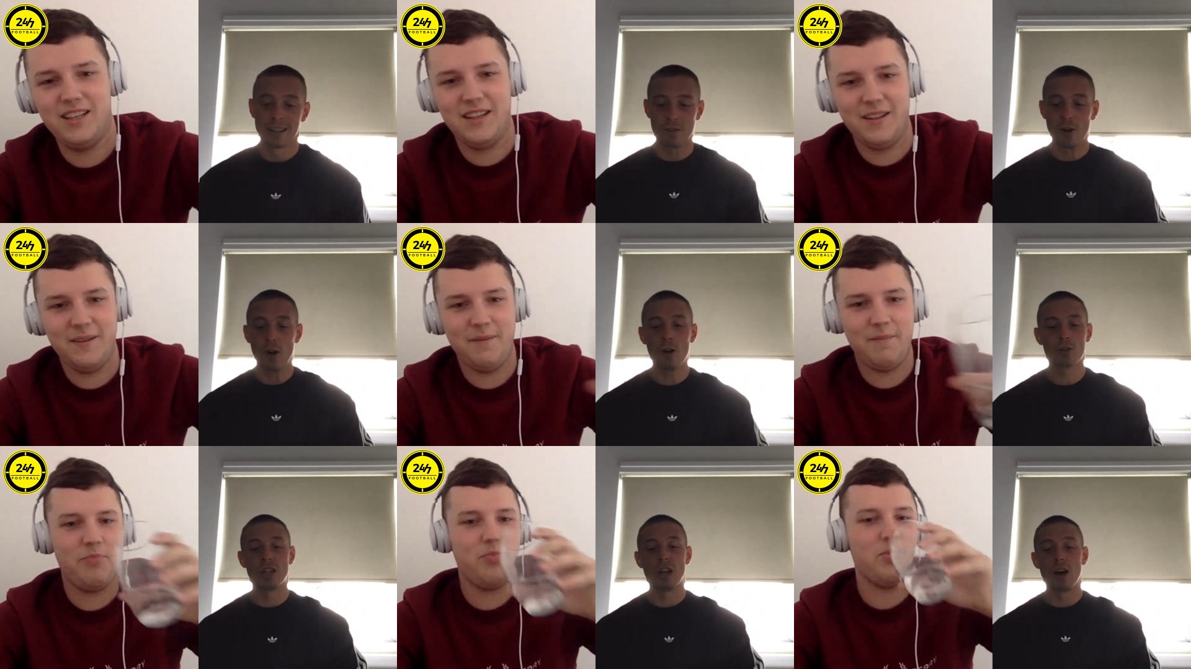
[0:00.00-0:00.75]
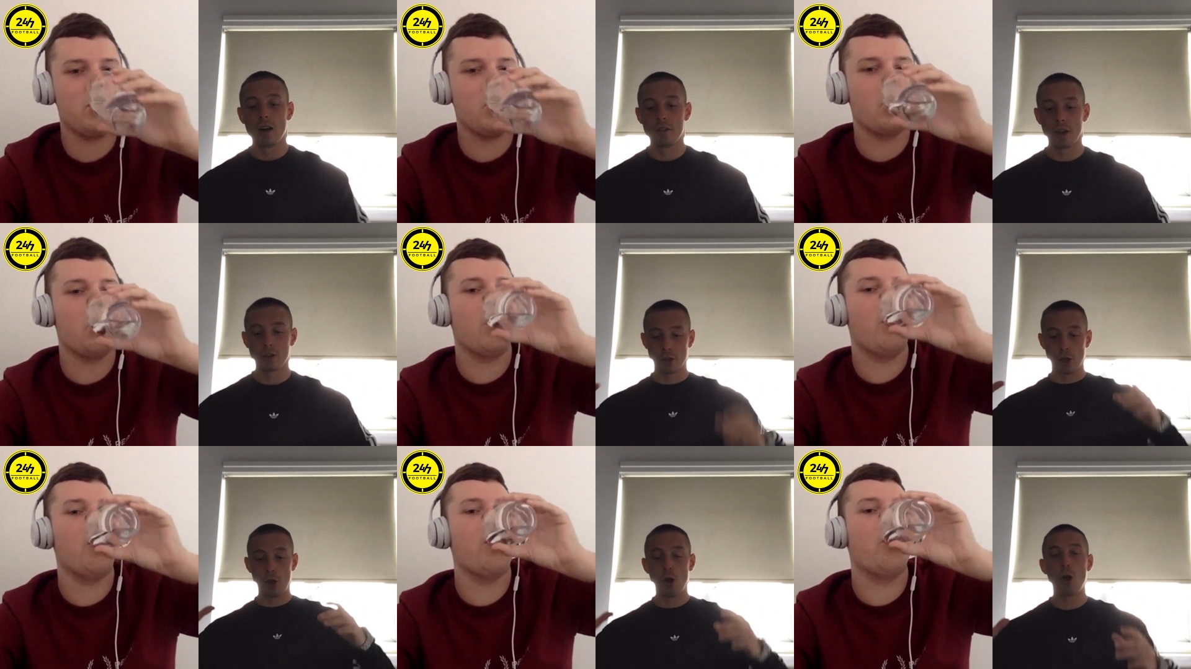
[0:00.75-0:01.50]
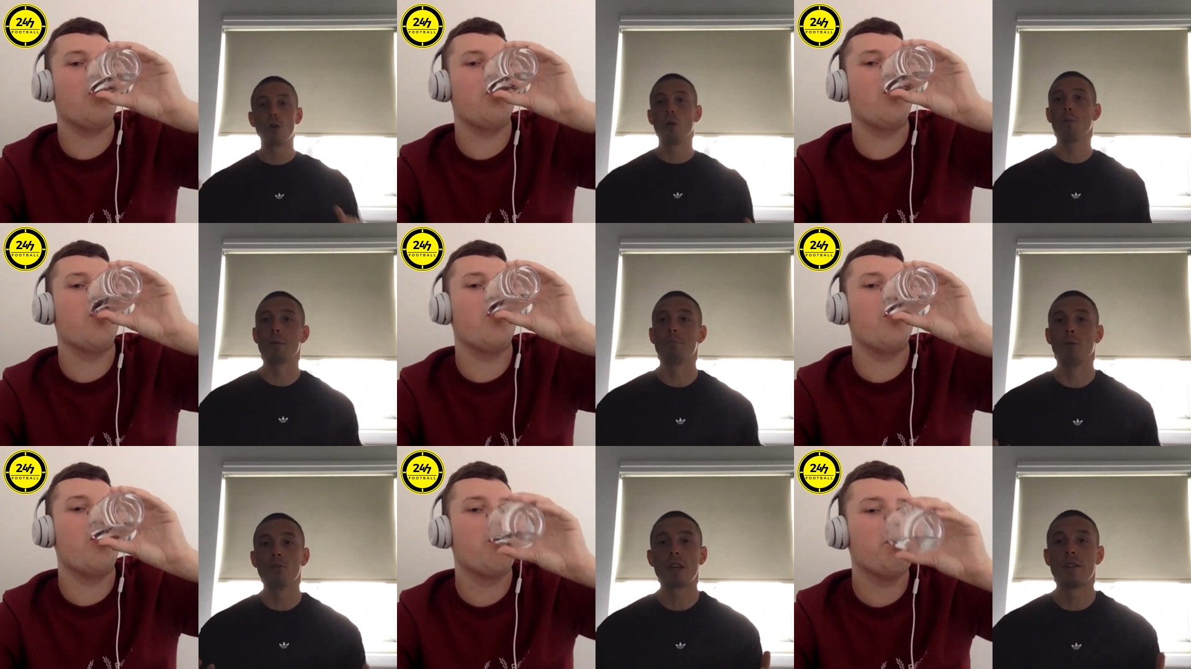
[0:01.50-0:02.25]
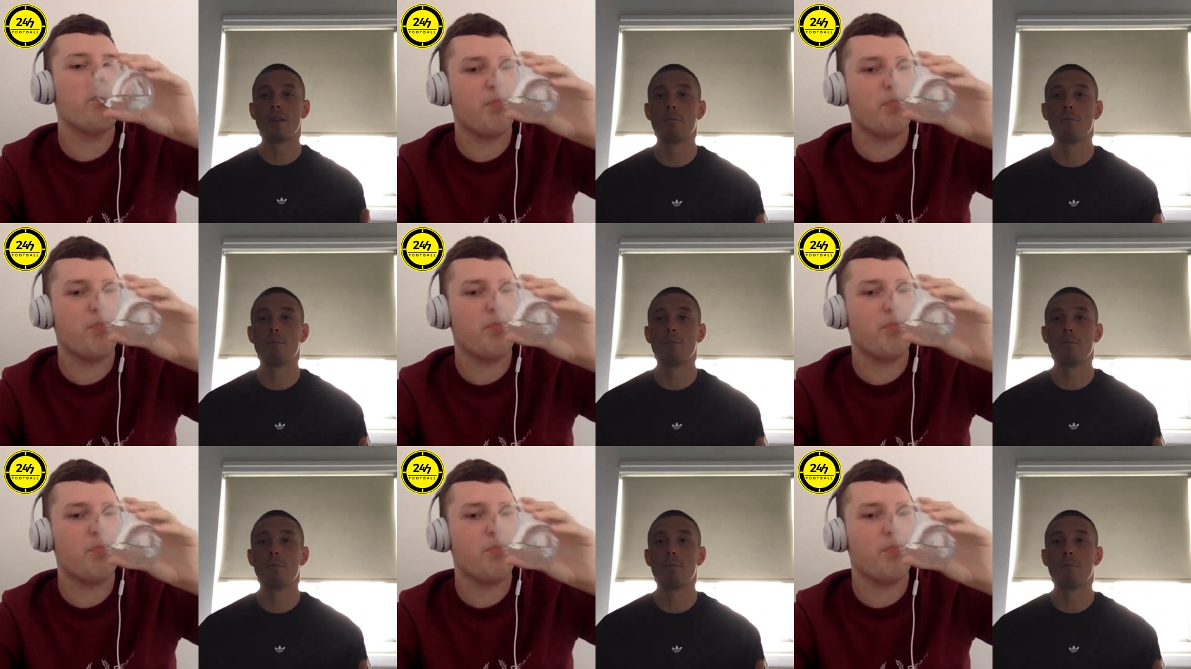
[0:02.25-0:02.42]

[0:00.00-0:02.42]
Speaker 1: Of course, and the core will be buzzing.